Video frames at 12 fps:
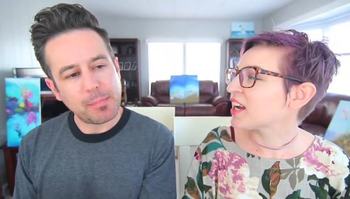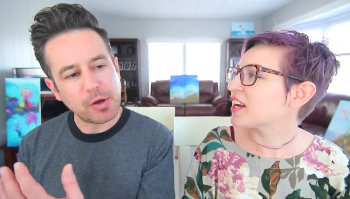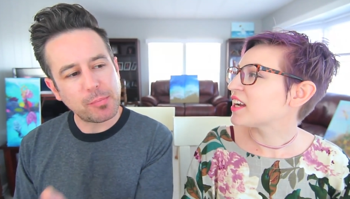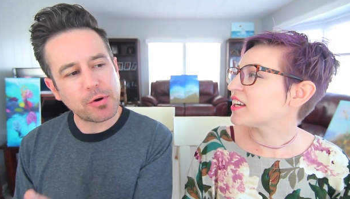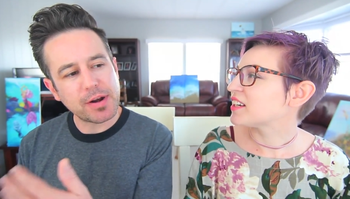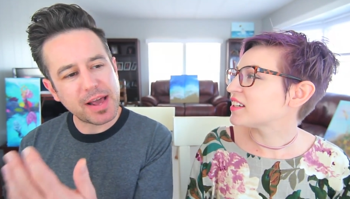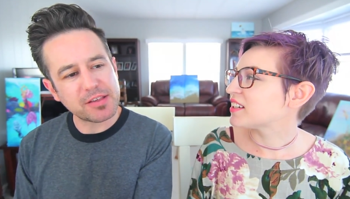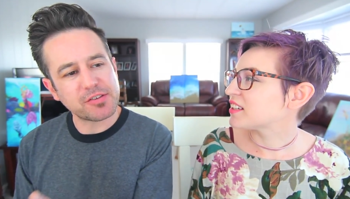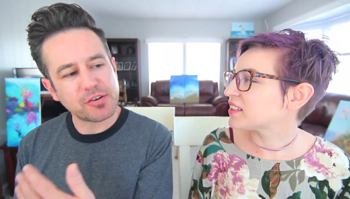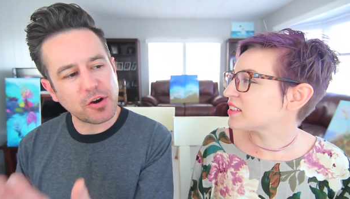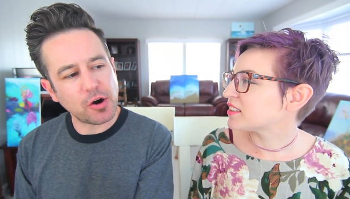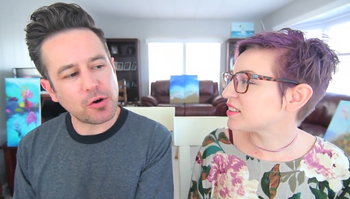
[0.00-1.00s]
Speaker 1: Billboard
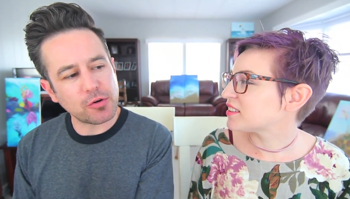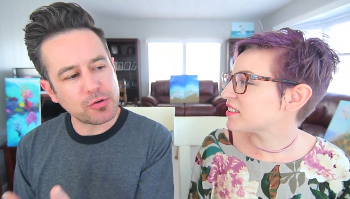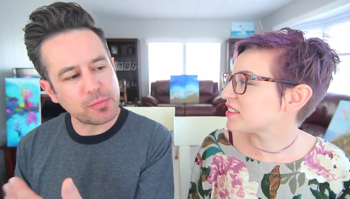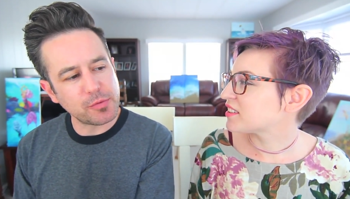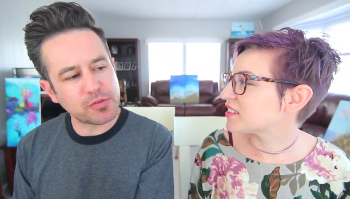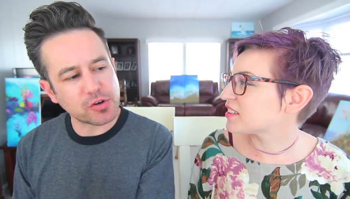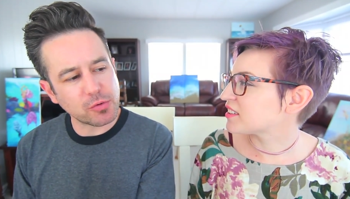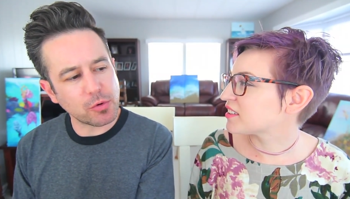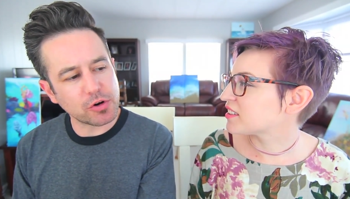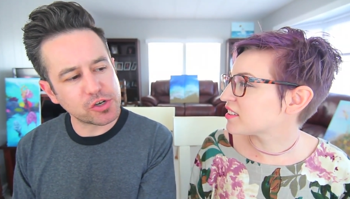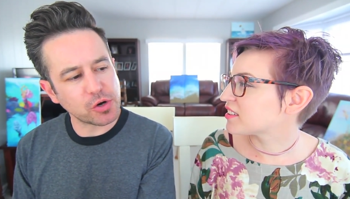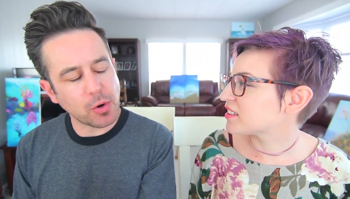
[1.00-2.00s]
has their own music
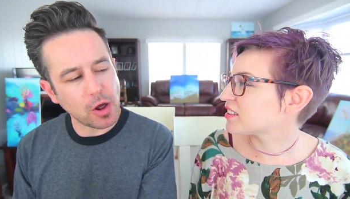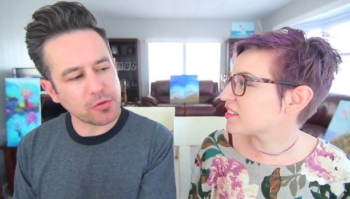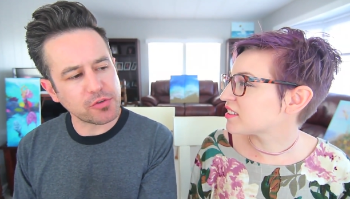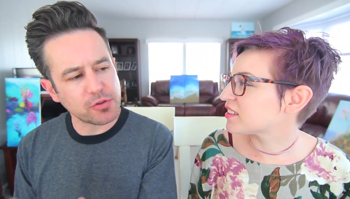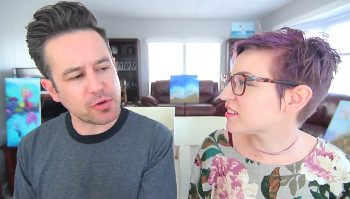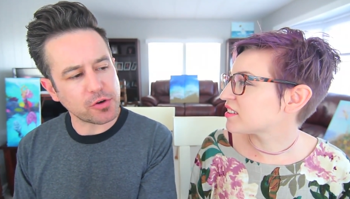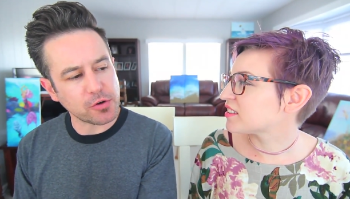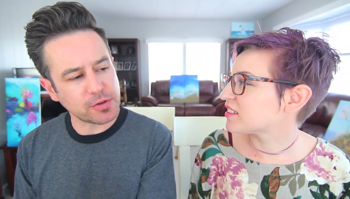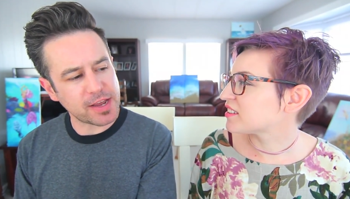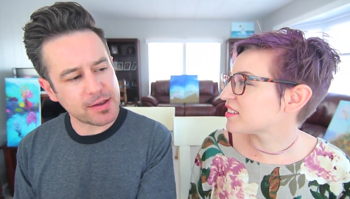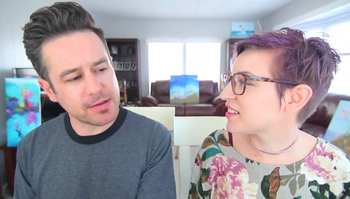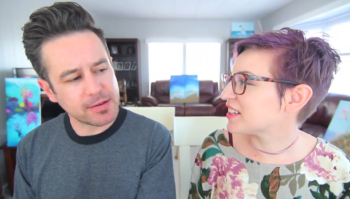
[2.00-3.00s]
award show also though,
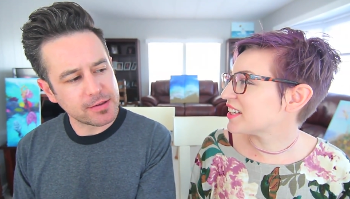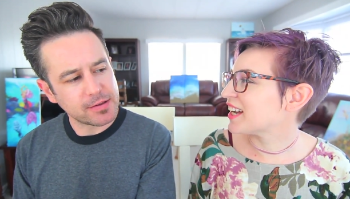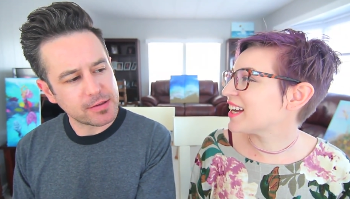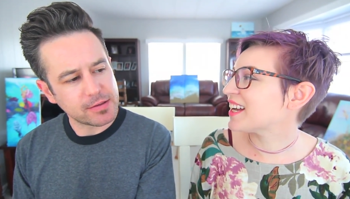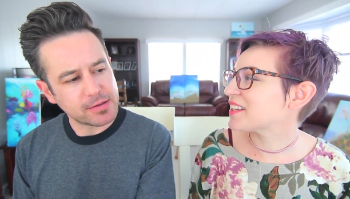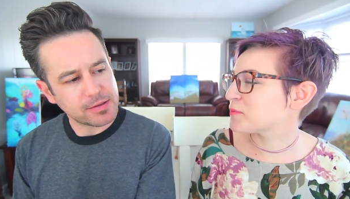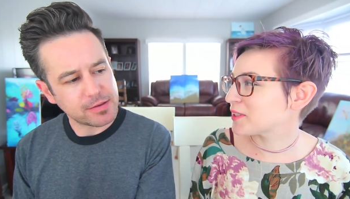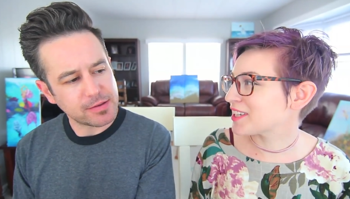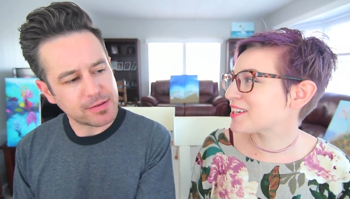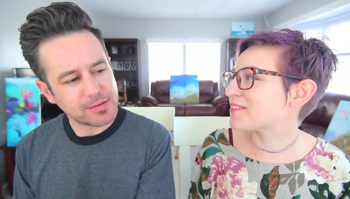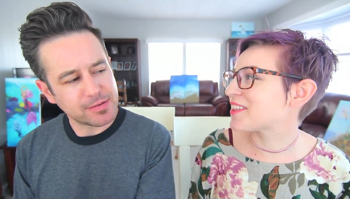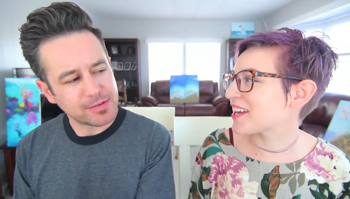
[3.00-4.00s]
don't they?
Speaker 2: I
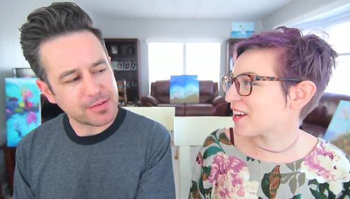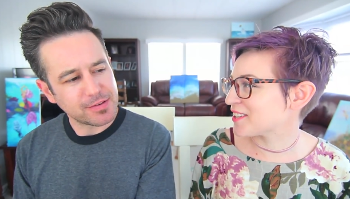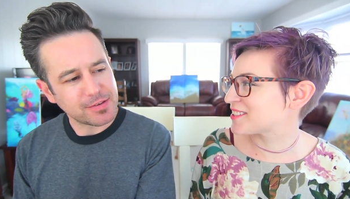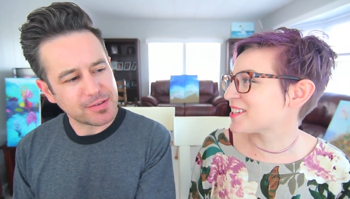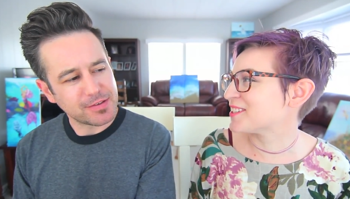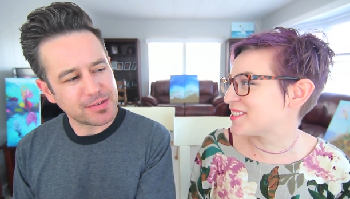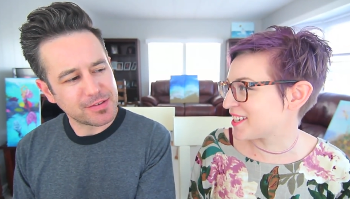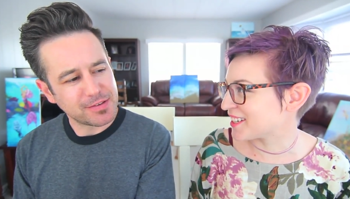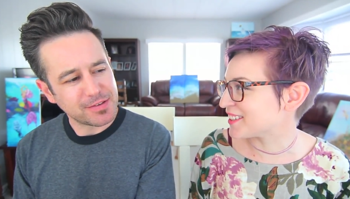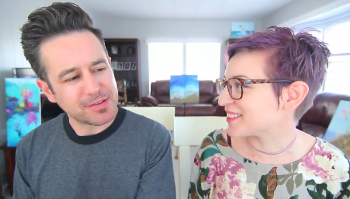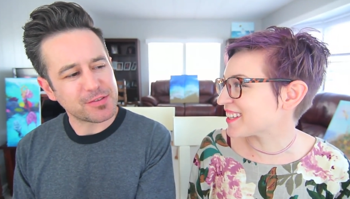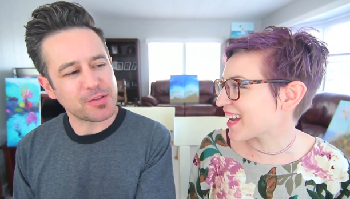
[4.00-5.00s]
believe they also
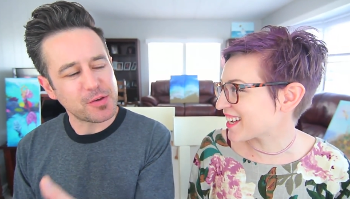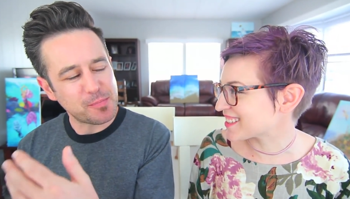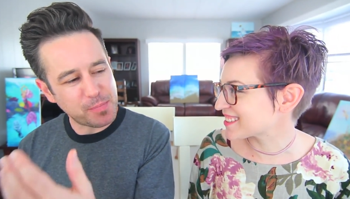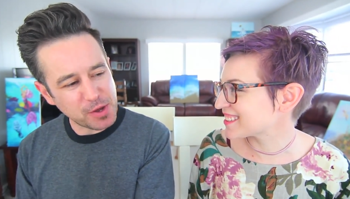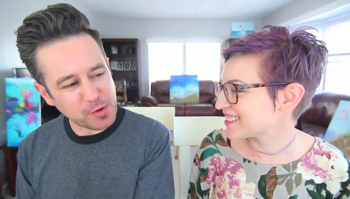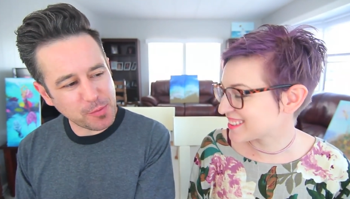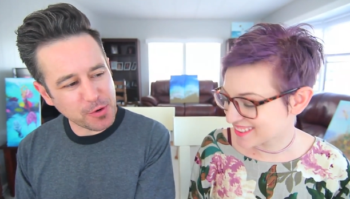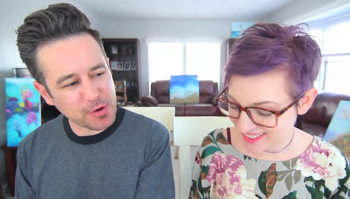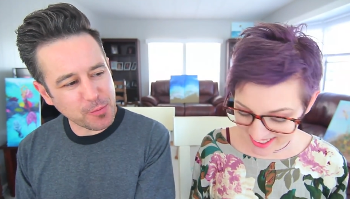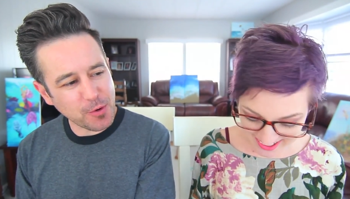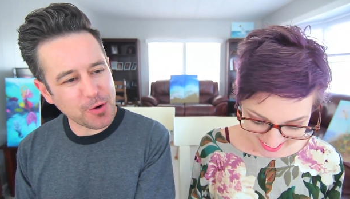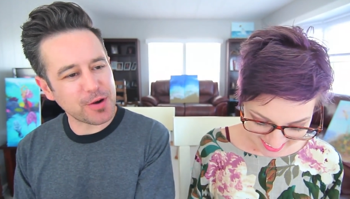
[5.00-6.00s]
do,
Speaker 1: so yes. So the
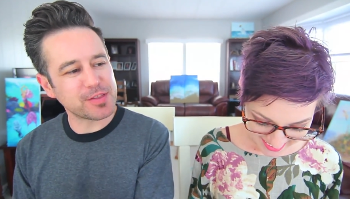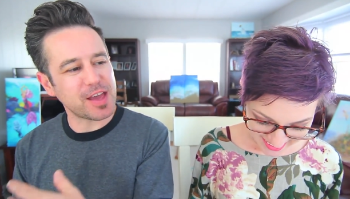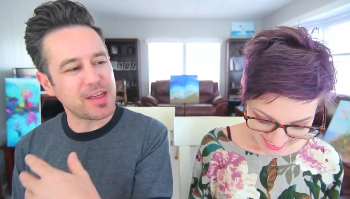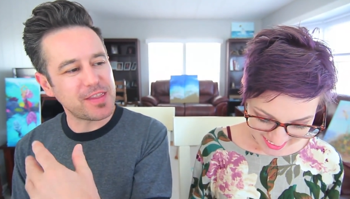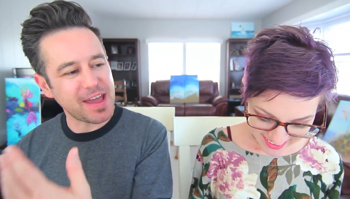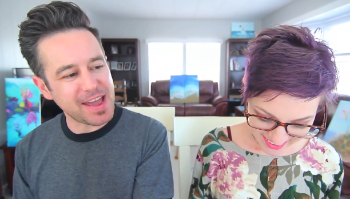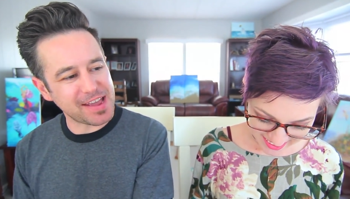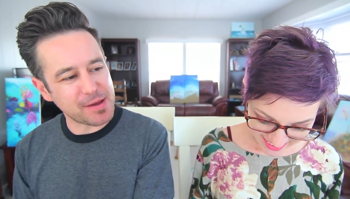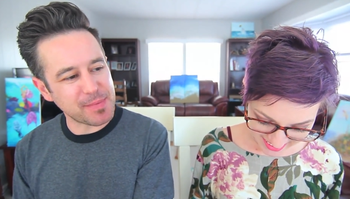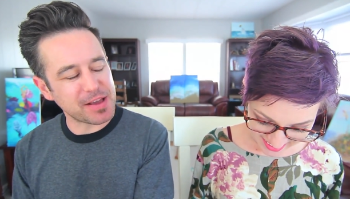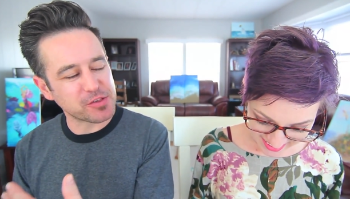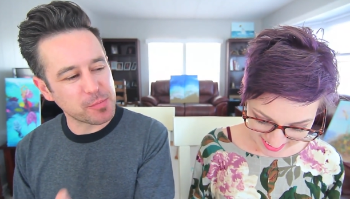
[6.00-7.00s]
Billboard Awards and the A
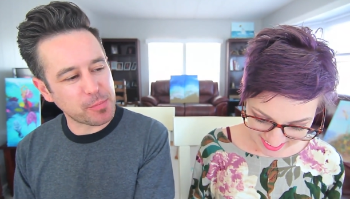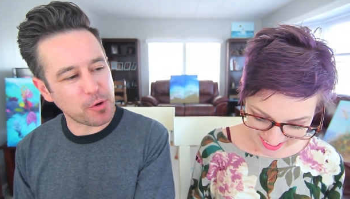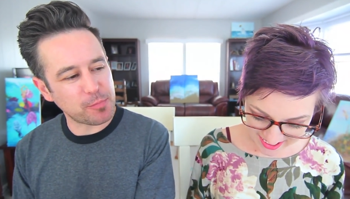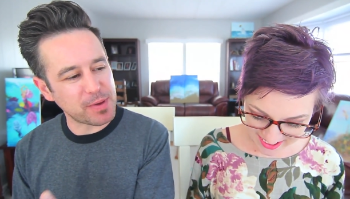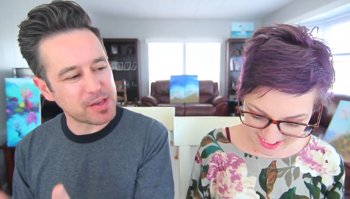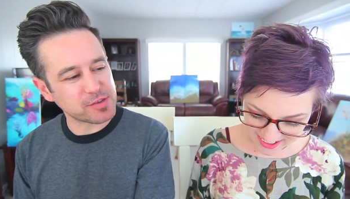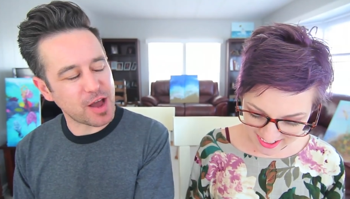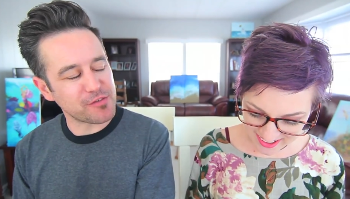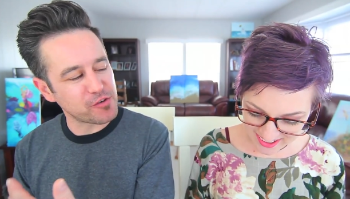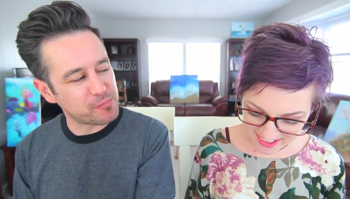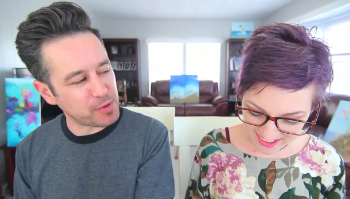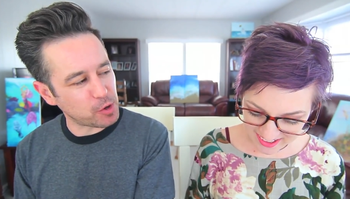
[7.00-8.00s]
M As are both based
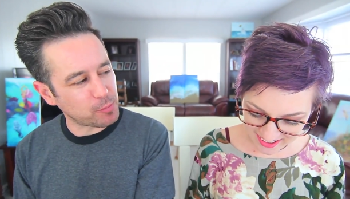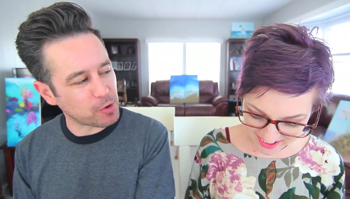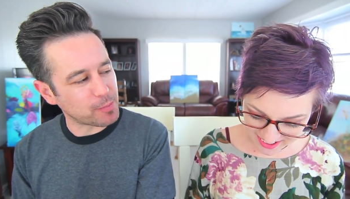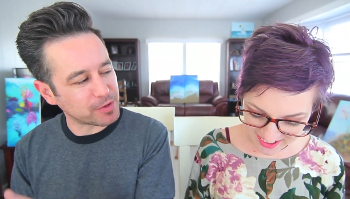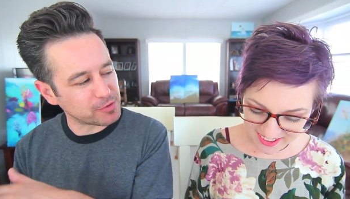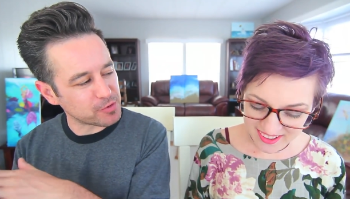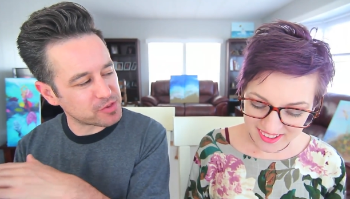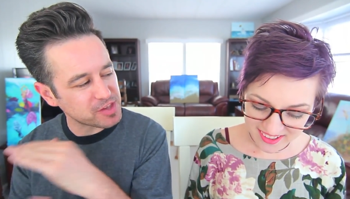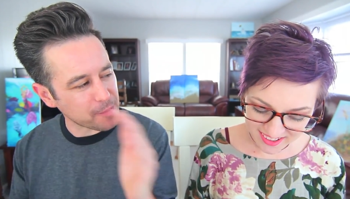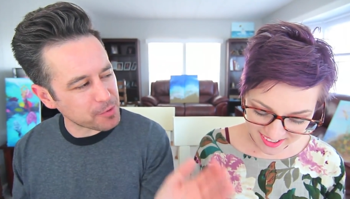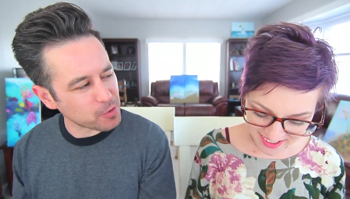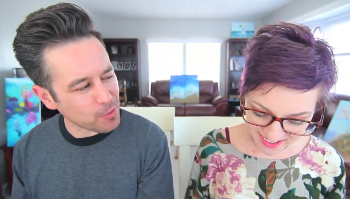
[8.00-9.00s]
off of Billboard, but they're
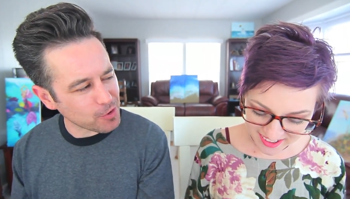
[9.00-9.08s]
separate